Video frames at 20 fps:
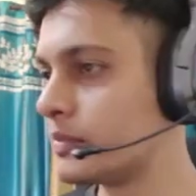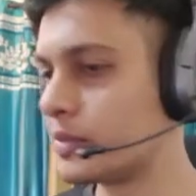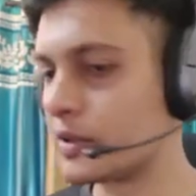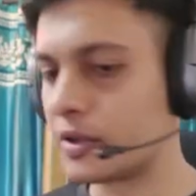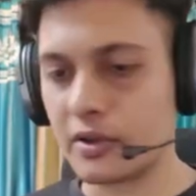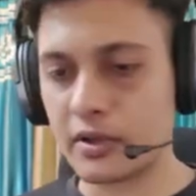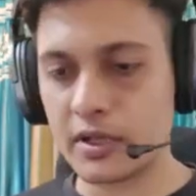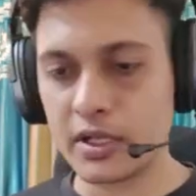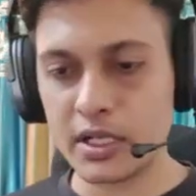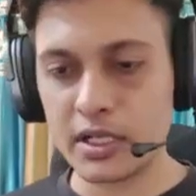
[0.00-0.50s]

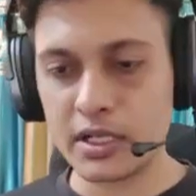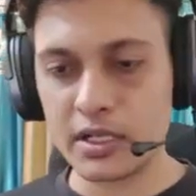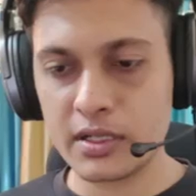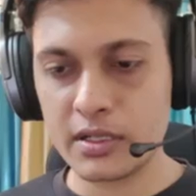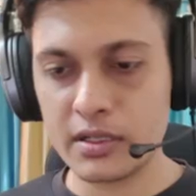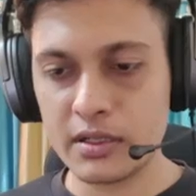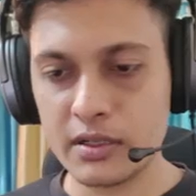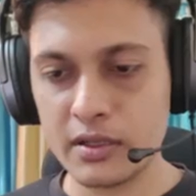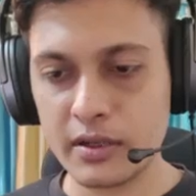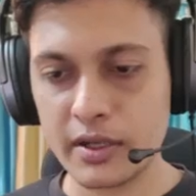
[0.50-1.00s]

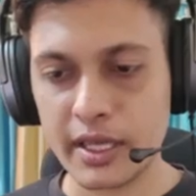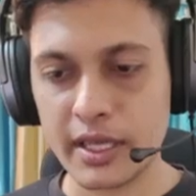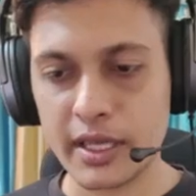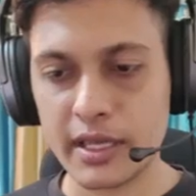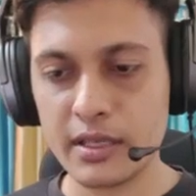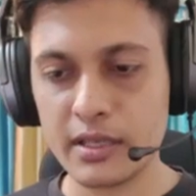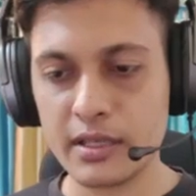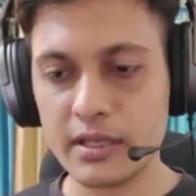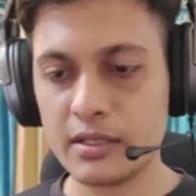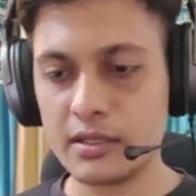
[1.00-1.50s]
product. Okay,
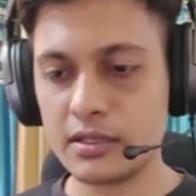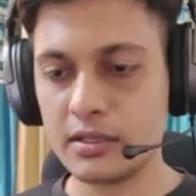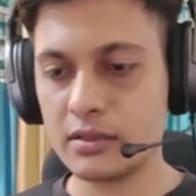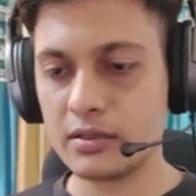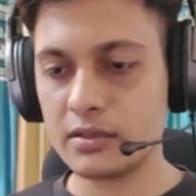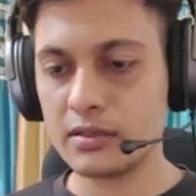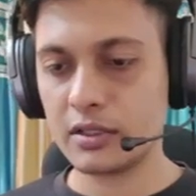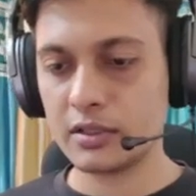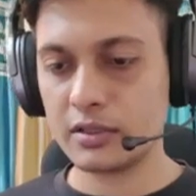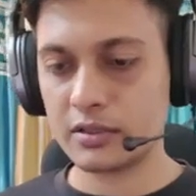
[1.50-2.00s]

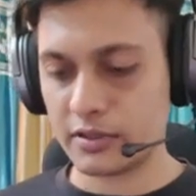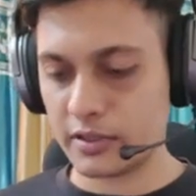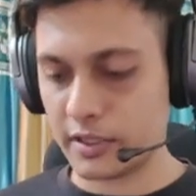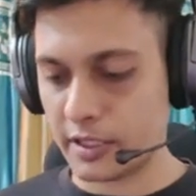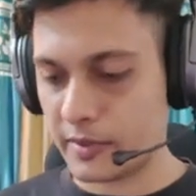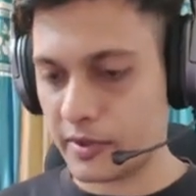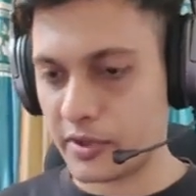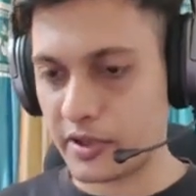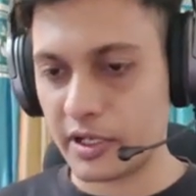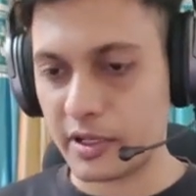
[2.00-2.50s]

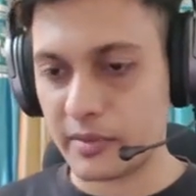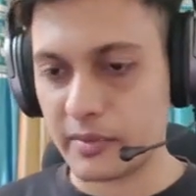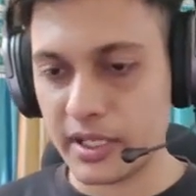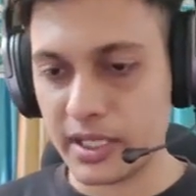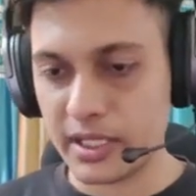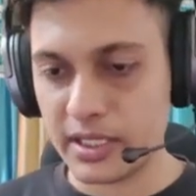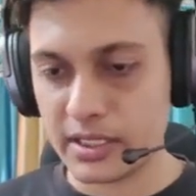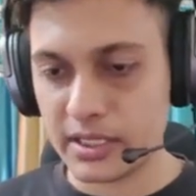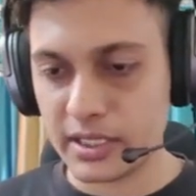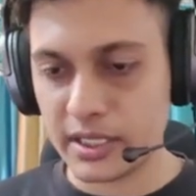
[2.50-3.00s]
sorry, product
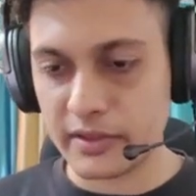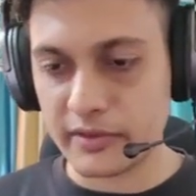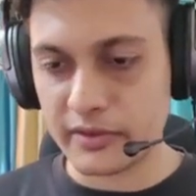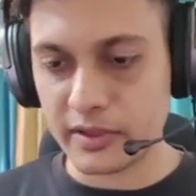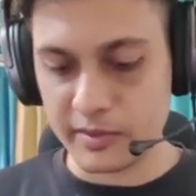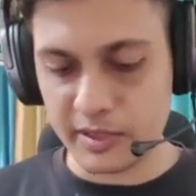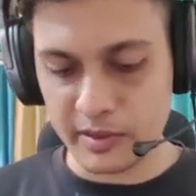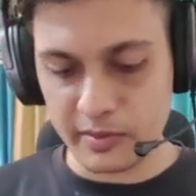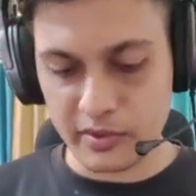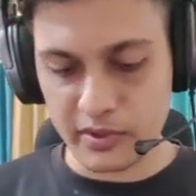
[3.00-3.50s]
base, it
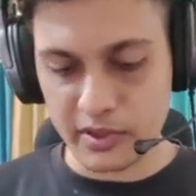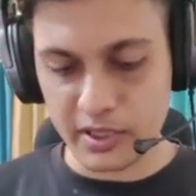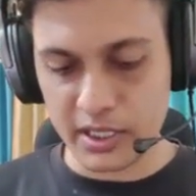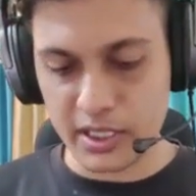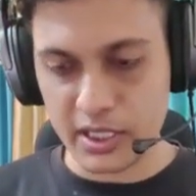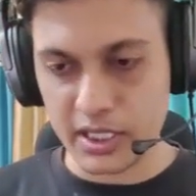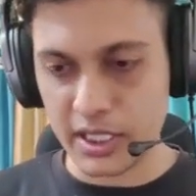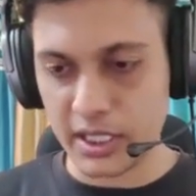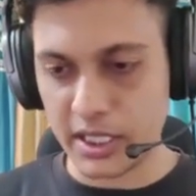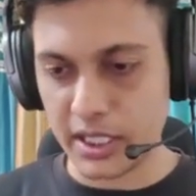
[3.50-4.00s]
will be
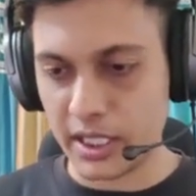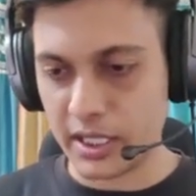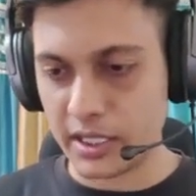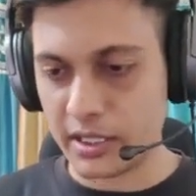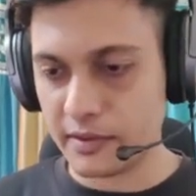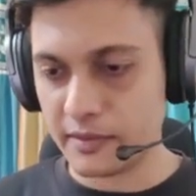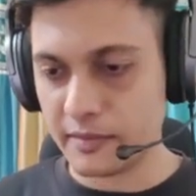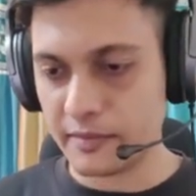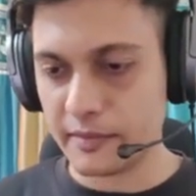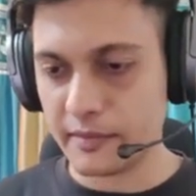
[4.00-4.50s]
product create.